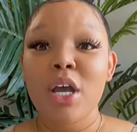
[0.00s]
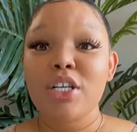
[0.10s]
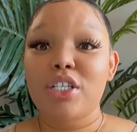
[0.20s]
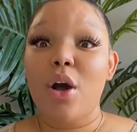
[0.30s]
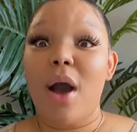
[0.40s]

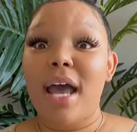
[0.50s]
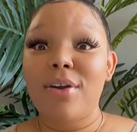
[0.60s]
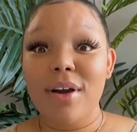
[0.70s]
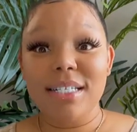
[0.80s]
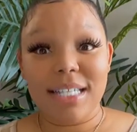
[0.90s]
So I
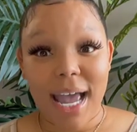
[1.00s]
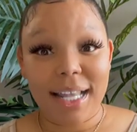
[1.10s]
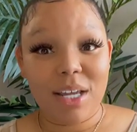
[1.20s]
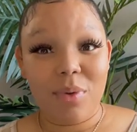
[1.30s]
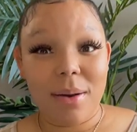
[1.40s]
know
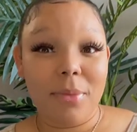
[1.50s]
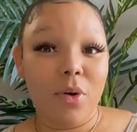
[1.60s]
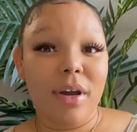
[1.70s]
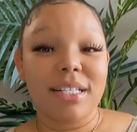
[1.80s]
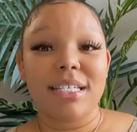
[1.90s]
exactly what I'm
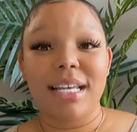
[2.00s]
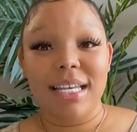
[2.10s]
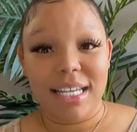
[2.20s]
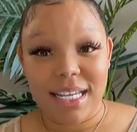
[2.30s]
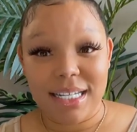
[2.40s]
going to
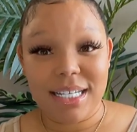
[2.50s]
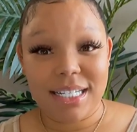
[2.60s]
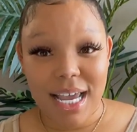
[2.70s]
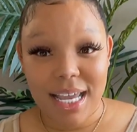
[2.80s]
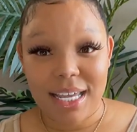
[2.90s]
need to
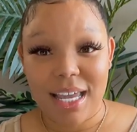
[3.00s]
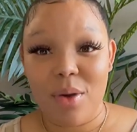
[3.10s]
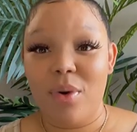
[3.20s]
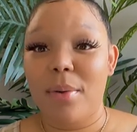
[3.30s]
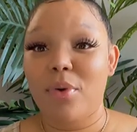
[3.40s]
take and
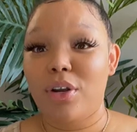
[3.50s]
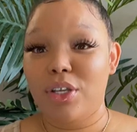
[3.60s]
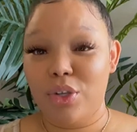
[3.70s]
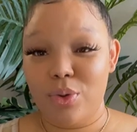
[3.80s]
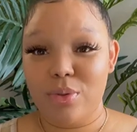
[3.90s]
what I'm going to
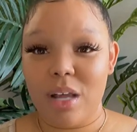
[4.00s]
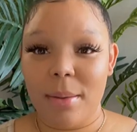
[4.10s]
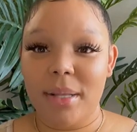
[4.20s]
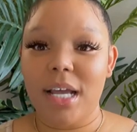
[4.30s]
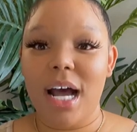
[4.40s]
use while I'm
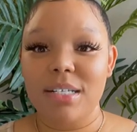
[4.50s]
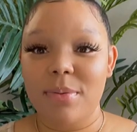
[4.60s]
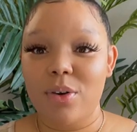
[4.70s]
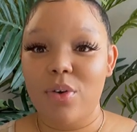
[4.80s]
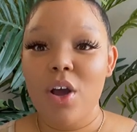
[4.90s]
at the
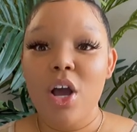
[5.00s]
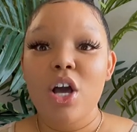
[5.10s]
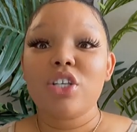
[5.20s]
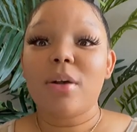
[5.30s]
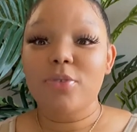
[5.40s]
hospital.
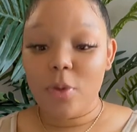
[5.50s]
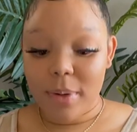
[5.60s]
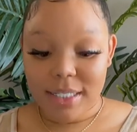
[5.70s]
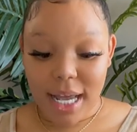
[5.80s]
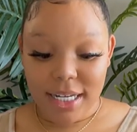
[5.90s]
So I'm super
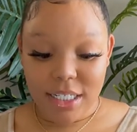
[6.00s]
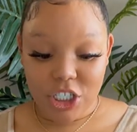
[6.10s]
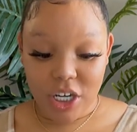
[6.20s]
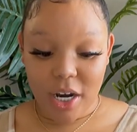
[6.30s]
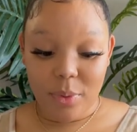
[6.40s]
excited to
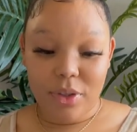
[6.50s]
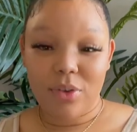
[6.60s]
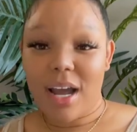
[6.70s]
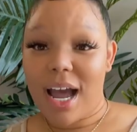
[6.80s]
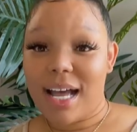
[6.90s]
share it with you
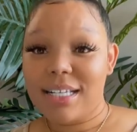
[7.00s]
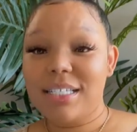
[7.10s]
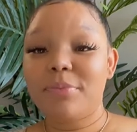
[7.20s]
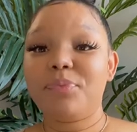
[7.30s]
guys.